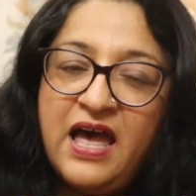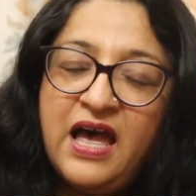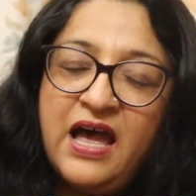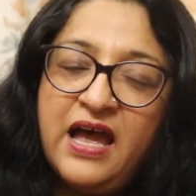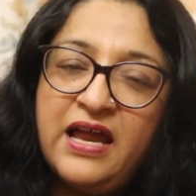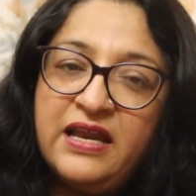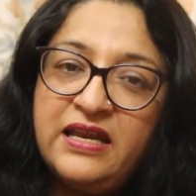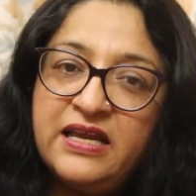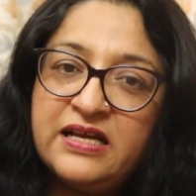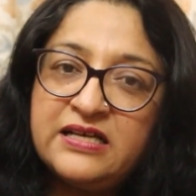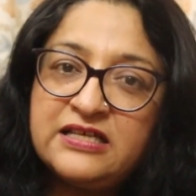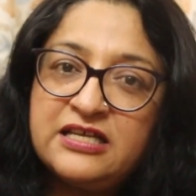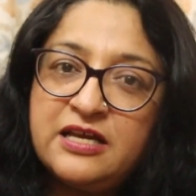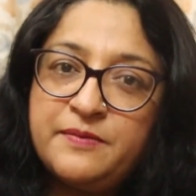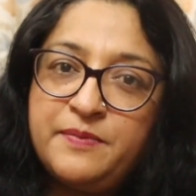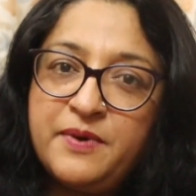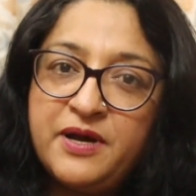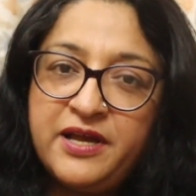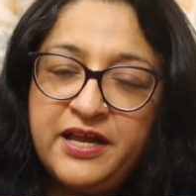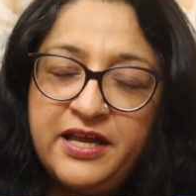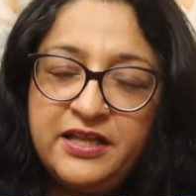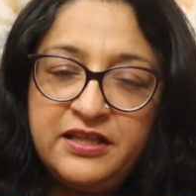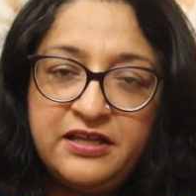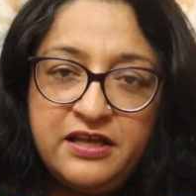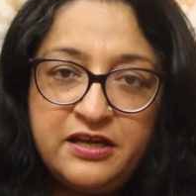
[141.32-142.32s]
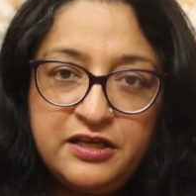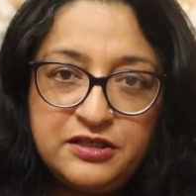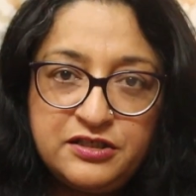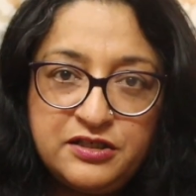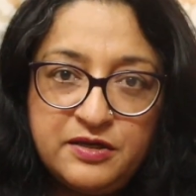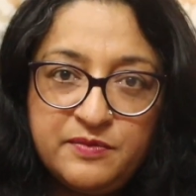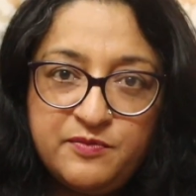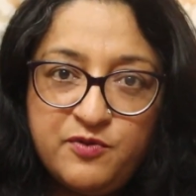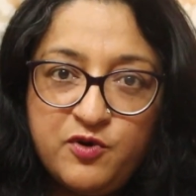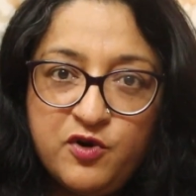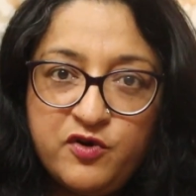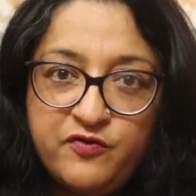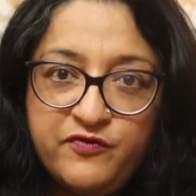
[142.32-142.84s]
And next up again, there is a
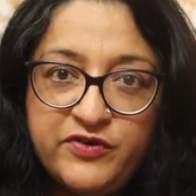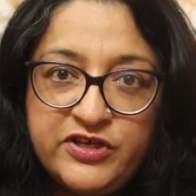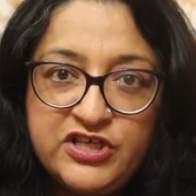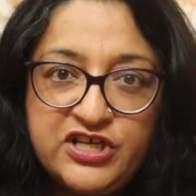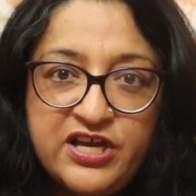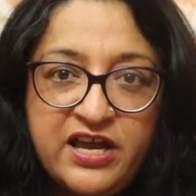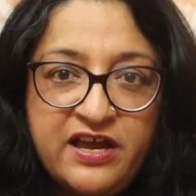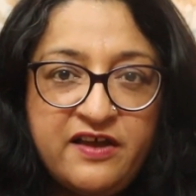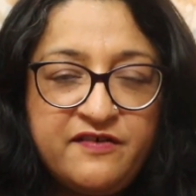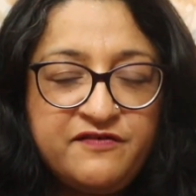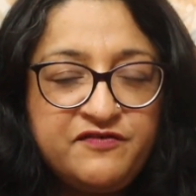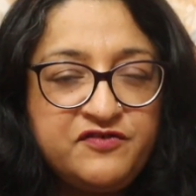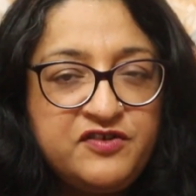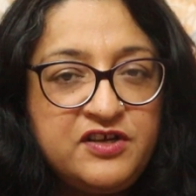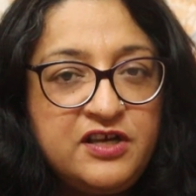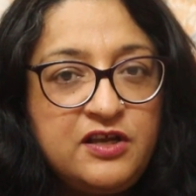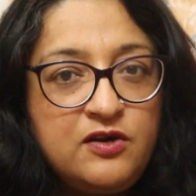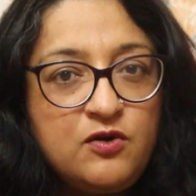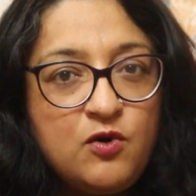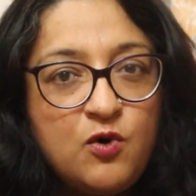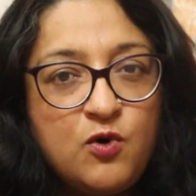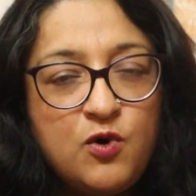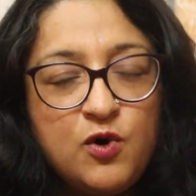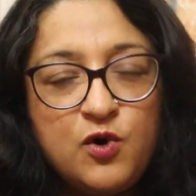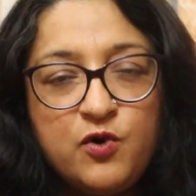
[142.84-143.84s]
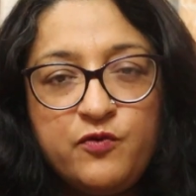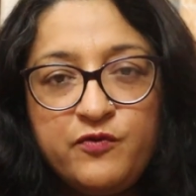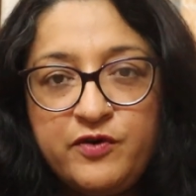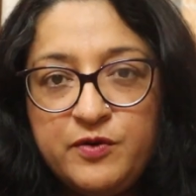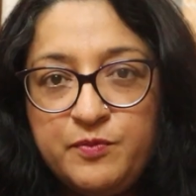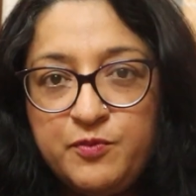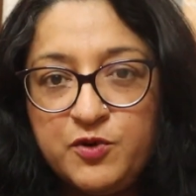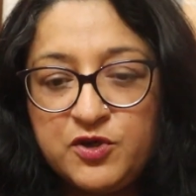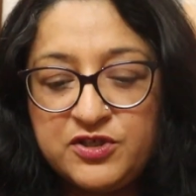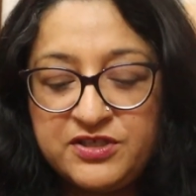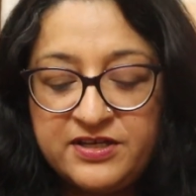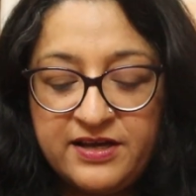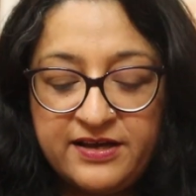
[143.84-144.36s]
book which I have seen all over
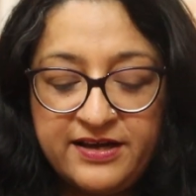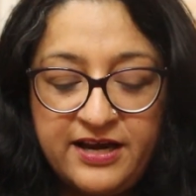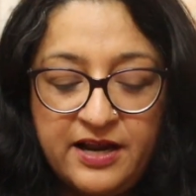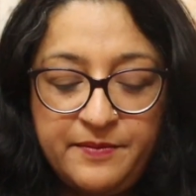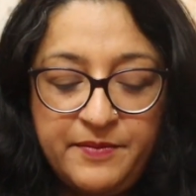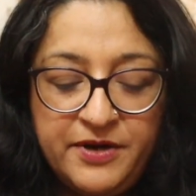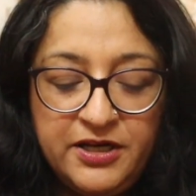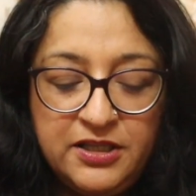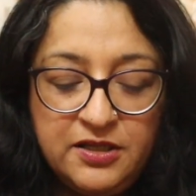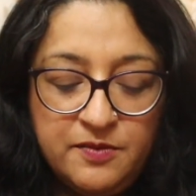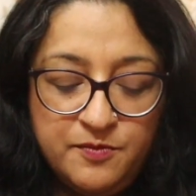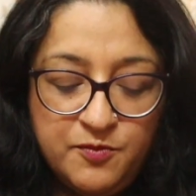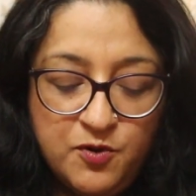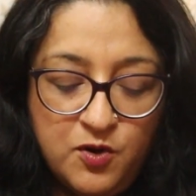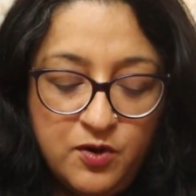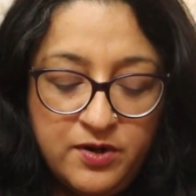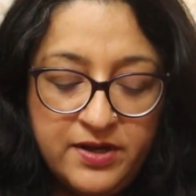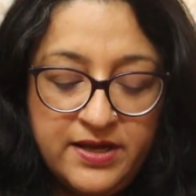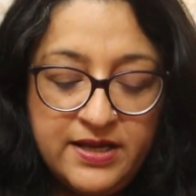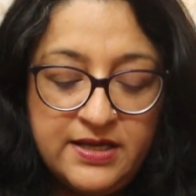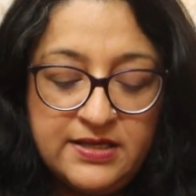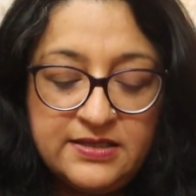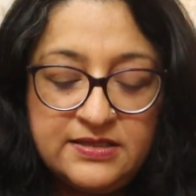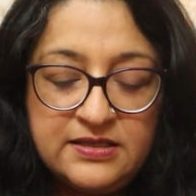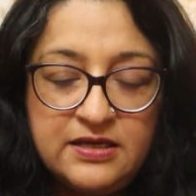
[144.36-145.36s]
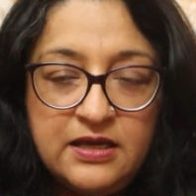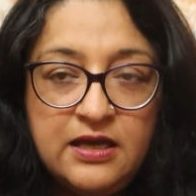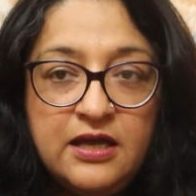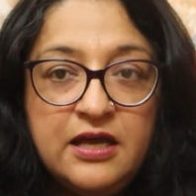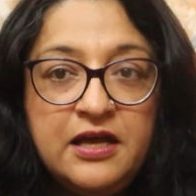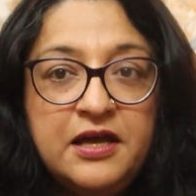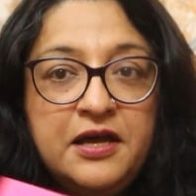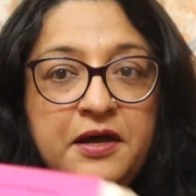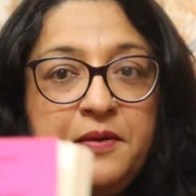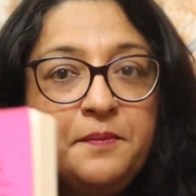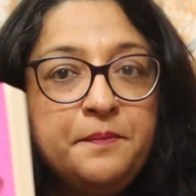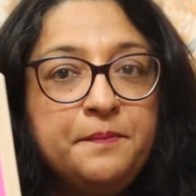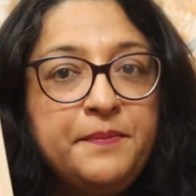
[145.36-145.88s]
Bookstagram, and the book is
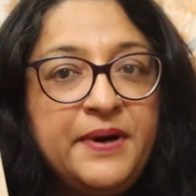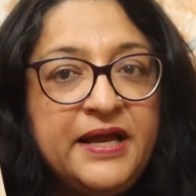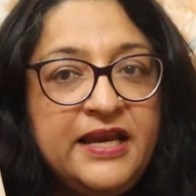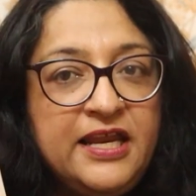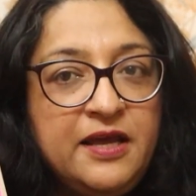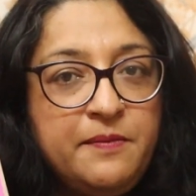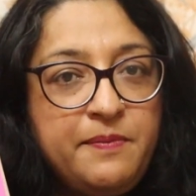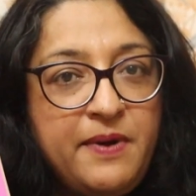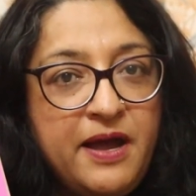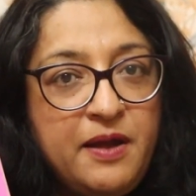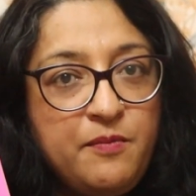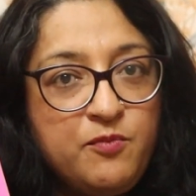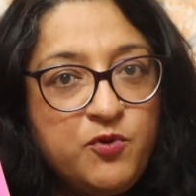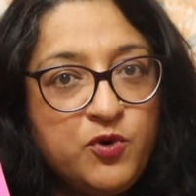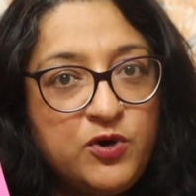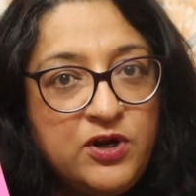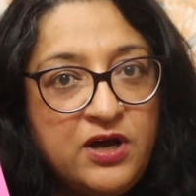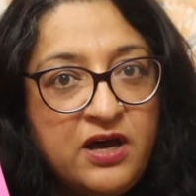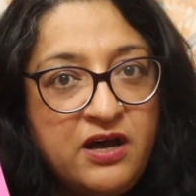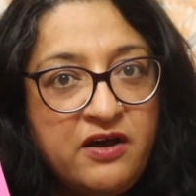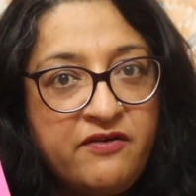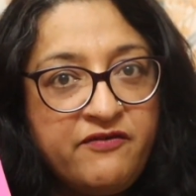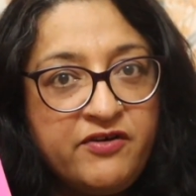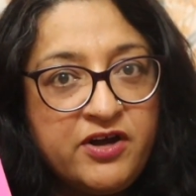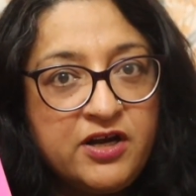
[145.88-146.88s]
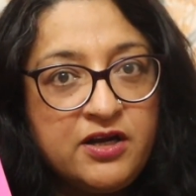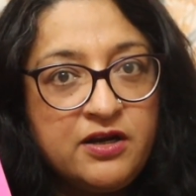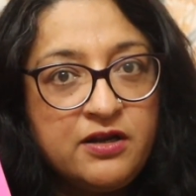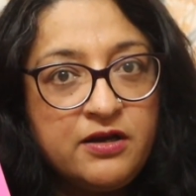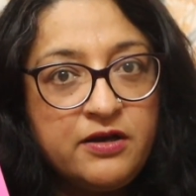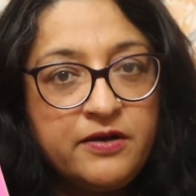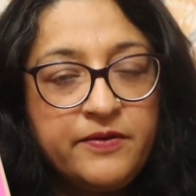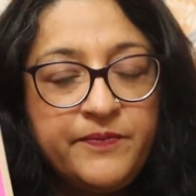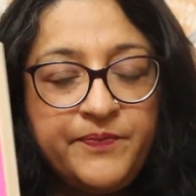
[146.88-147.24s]
Bunny by Mona Awad.